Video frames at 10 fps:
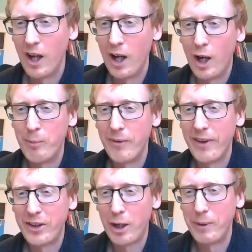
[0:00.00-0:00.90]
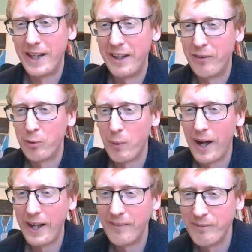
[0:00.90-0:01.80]
Um, and that's going to be the easiest
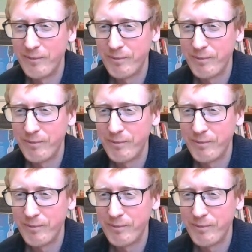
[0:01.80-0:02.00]
way.